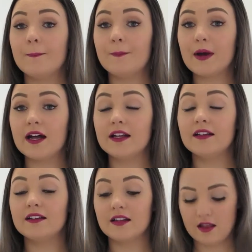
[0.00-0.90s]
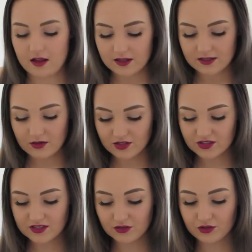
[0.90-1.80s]
but so I
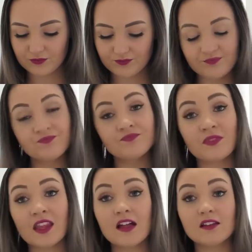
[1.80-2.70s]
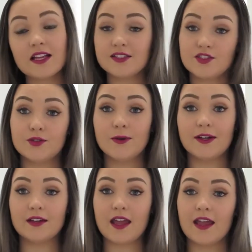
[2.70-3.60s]
just thought, let's do it.